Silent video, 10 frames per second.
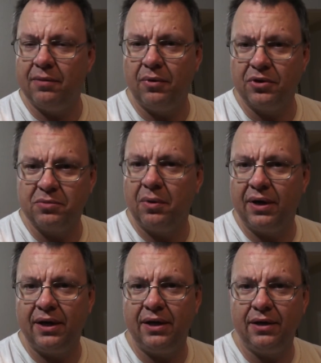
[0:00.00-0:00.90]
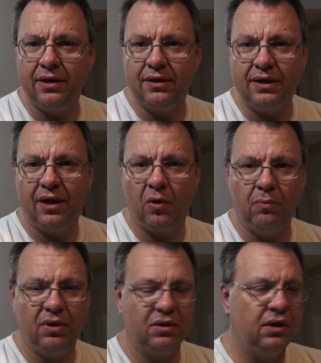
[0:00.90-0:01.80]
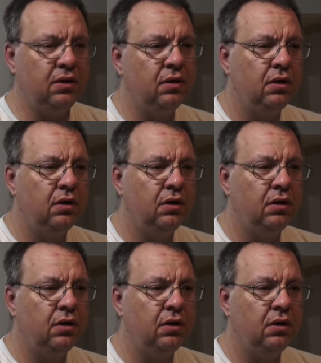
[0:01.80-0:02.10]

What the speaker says: the most money to help build it.